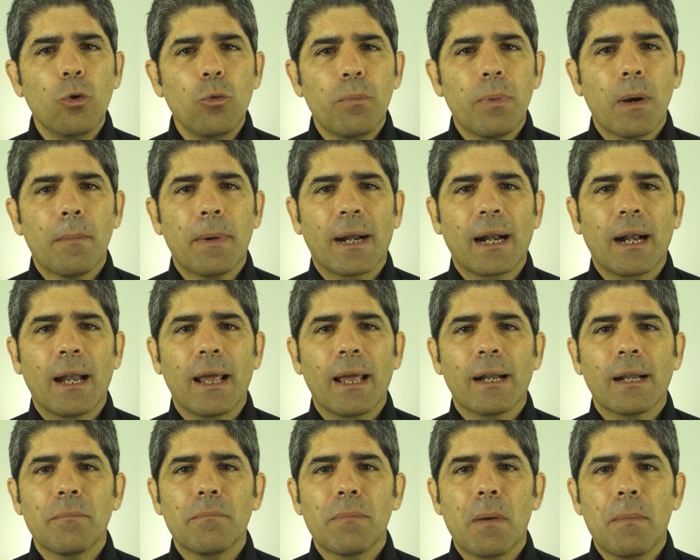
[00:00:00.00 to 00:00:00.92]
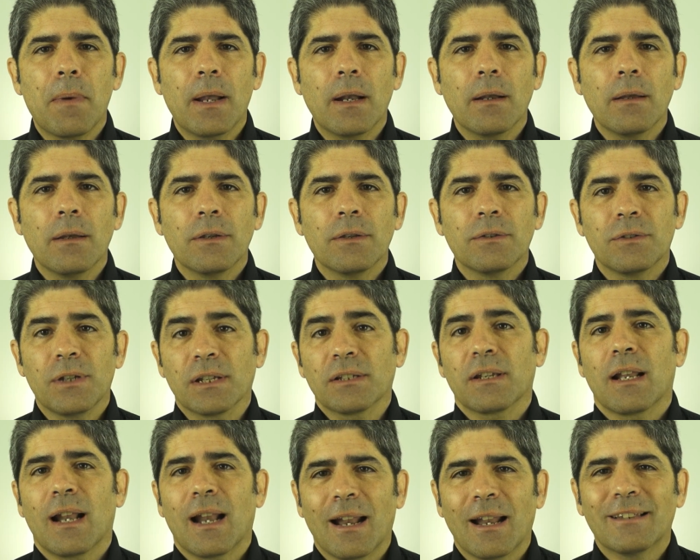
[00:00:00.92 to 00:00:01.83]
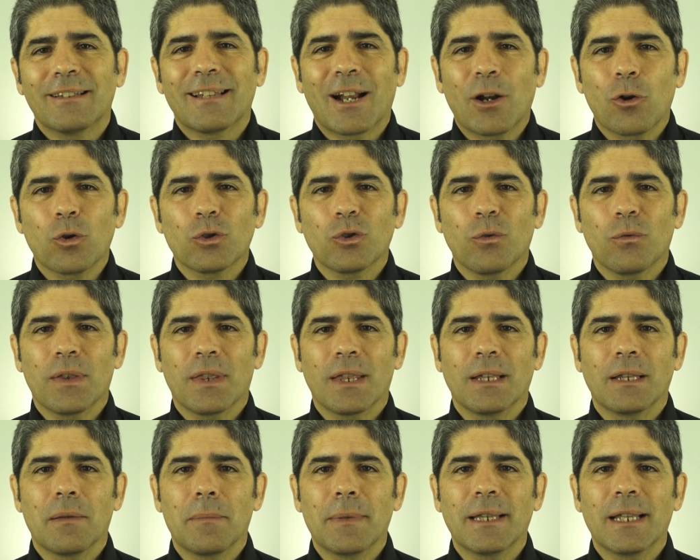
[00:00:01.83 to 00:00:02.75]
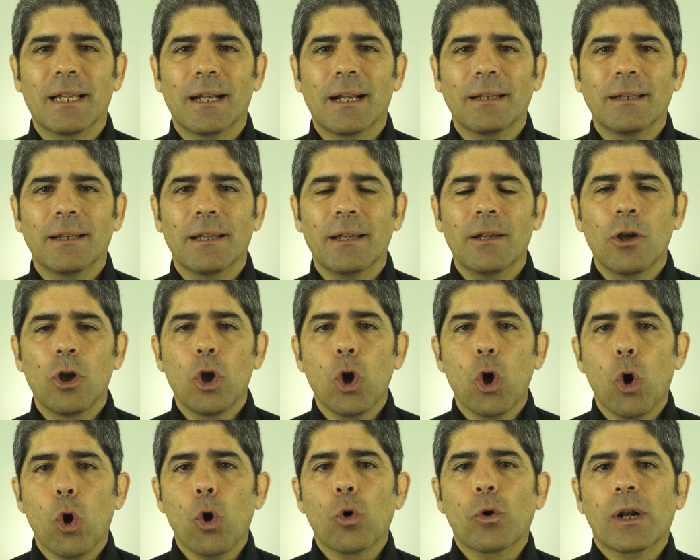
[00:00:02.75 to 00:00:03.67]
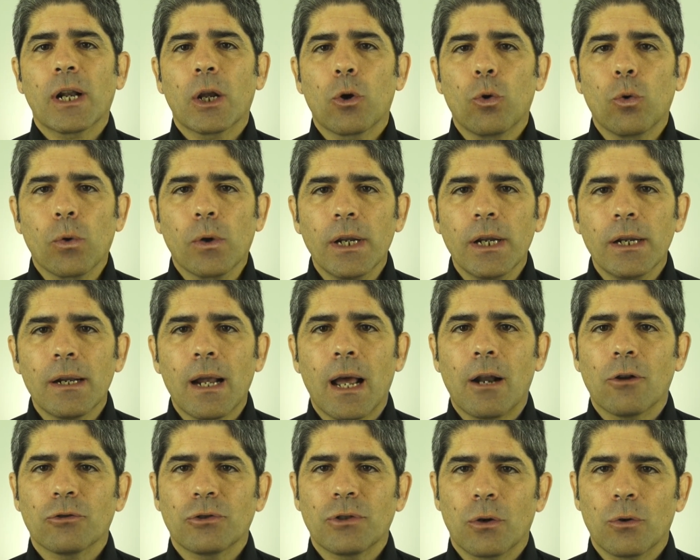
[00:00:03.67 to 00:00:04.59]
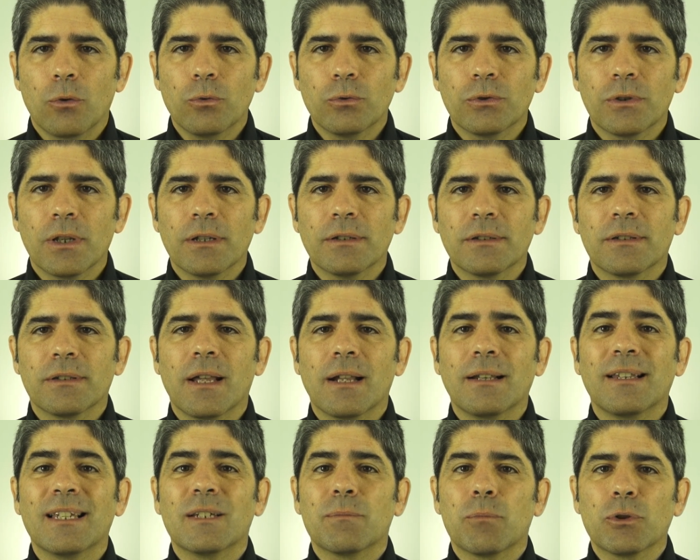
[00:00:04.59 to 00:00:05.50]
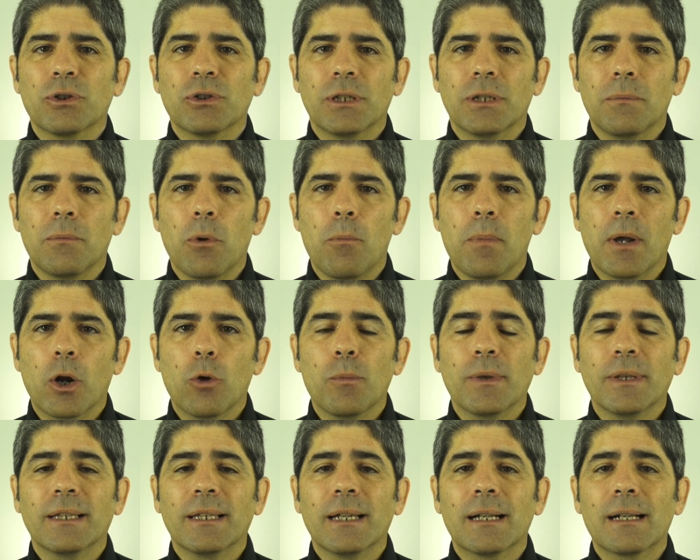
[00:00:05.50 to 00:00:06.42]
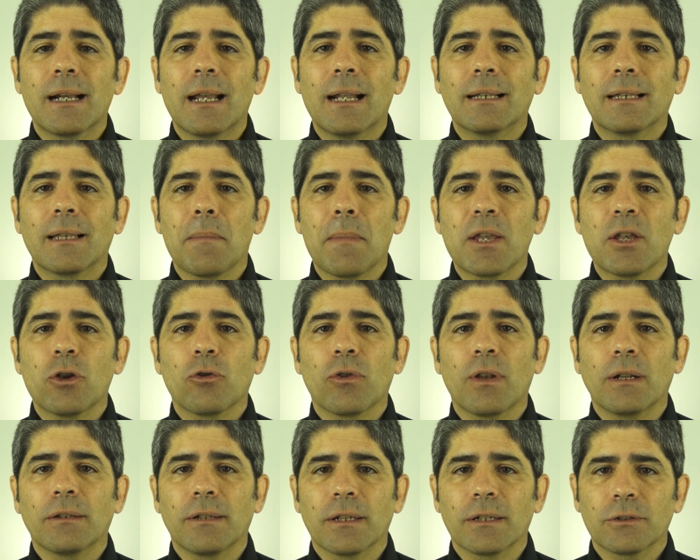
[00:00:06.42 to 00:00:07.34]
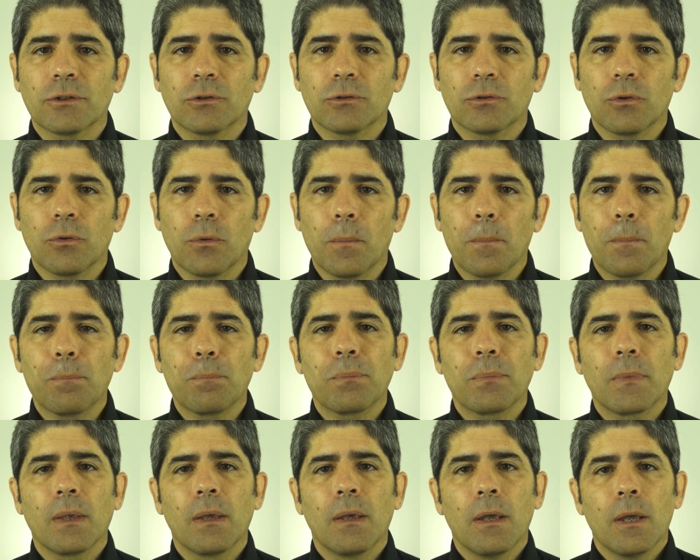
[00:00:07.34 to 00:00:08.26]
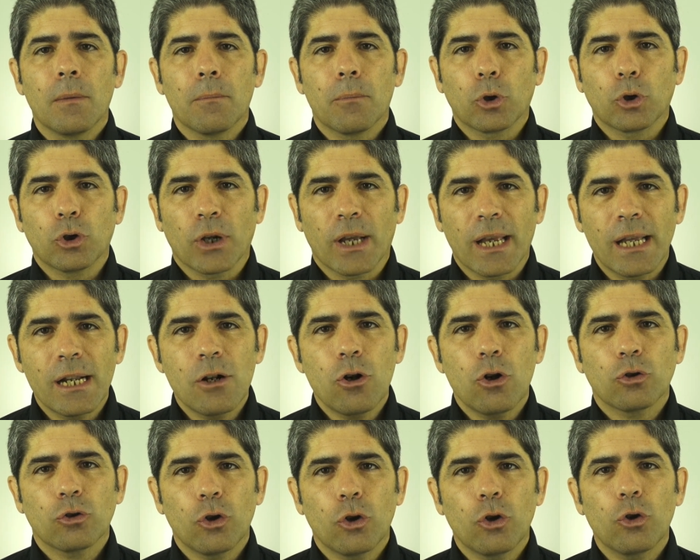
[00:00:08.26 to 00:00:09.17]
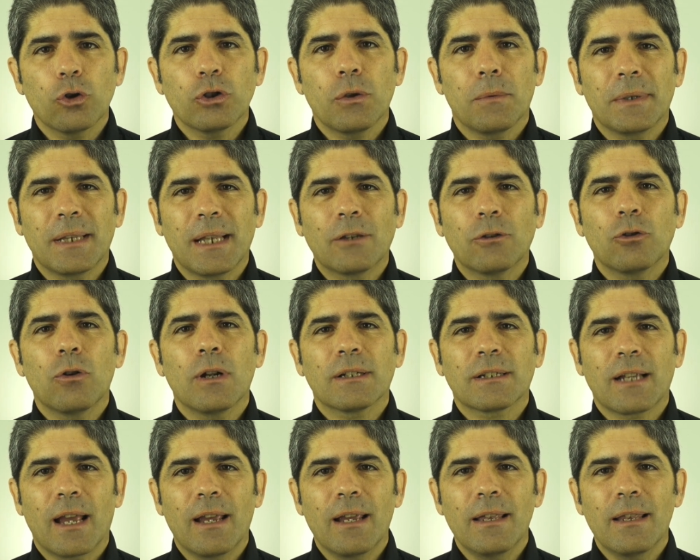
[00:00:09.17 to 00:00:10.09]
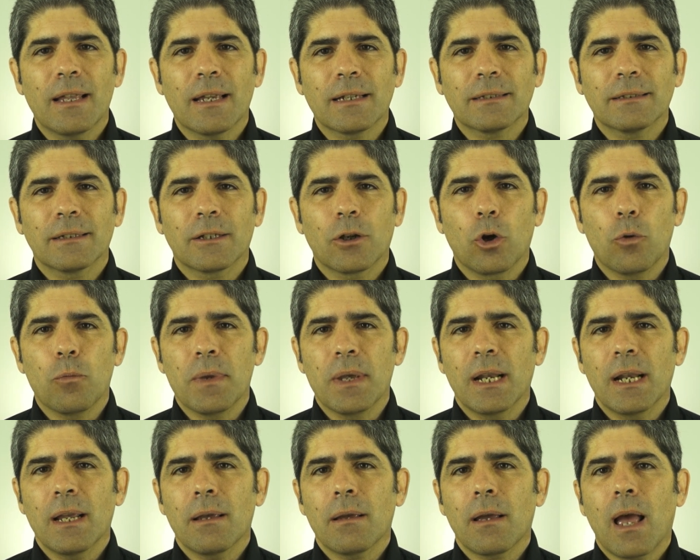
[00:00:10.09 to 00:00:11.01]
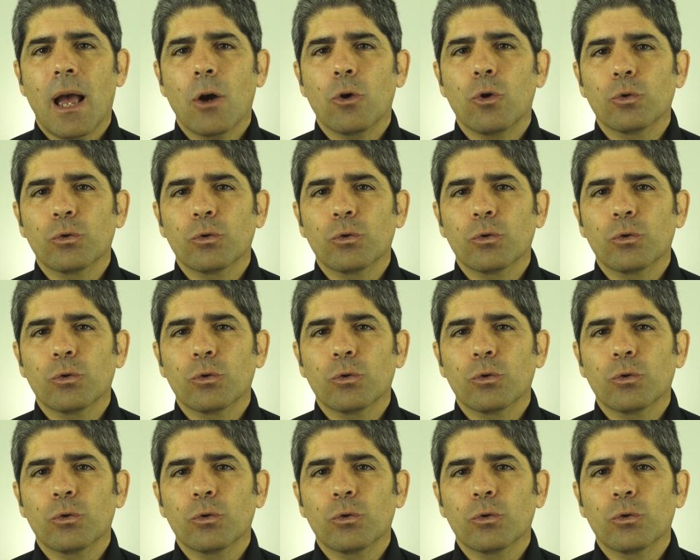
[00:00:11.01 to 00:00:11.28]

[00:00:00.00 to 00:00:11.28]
Use a magnifying glass to read on paper if the print is not large enough, or use the device's settings to increase the size of the text. Protect your eyes by avoiding falls.